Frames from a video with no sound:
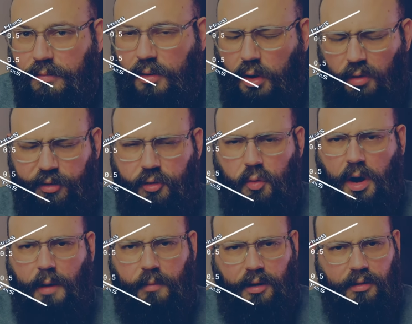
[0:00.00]
Oh, the
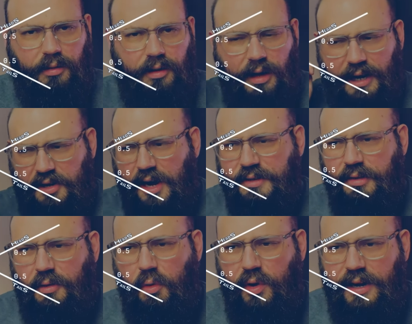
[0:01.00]
drama. I toss the
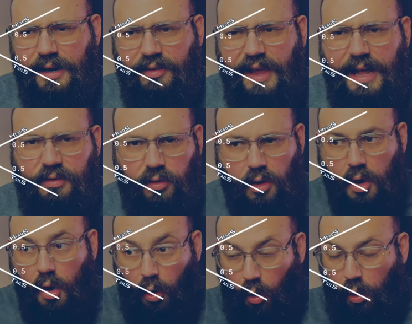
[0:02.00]
coin and it's heads.
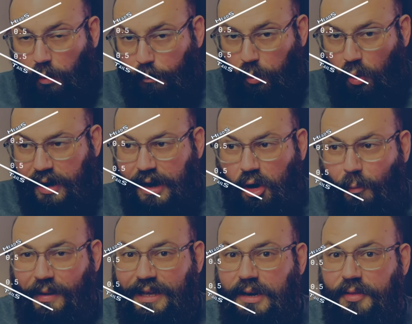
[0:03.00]
Oh boy, I hope
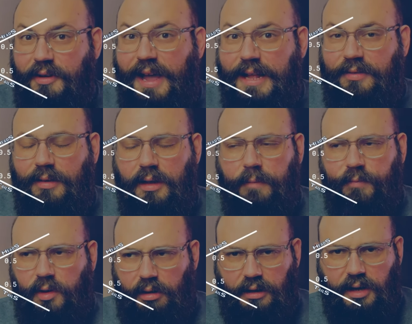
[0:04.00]
I get another heads.
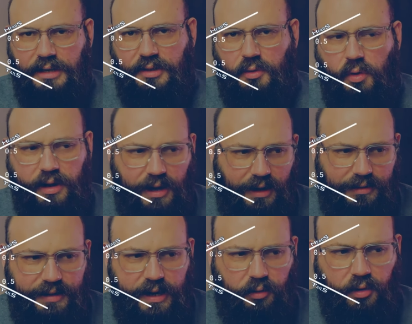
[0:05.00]
Or I toss the coin and it's
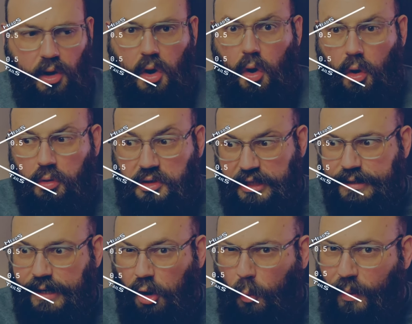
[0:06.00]
tails. Oh, geez,
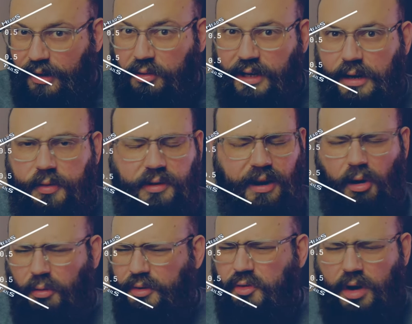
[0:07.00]
I hope I don't get another. Ta
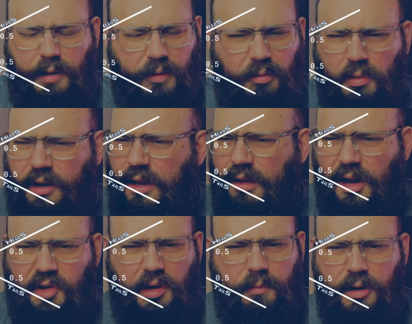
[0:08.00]
oh, the drama. We're going to cut
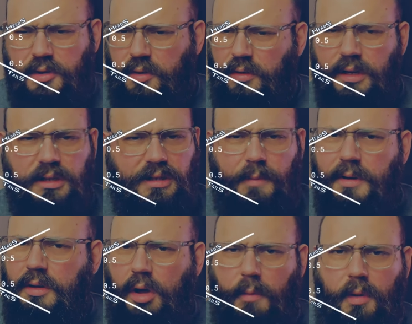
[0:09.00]
to commercial. Somebody
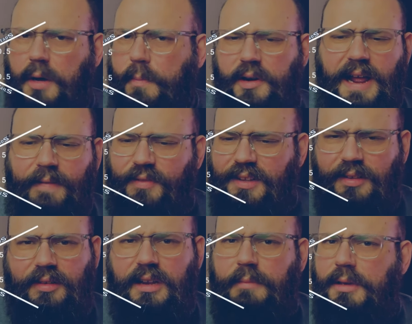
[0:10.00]
call Mark Burnett. This
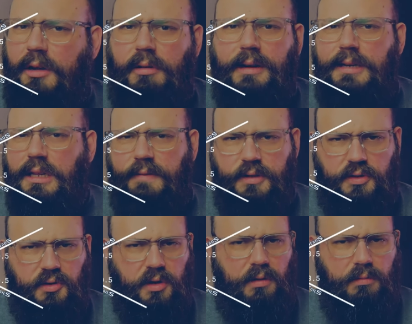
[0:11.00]
is going to be a great television
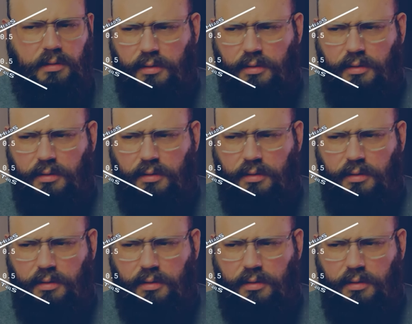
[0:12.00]
show.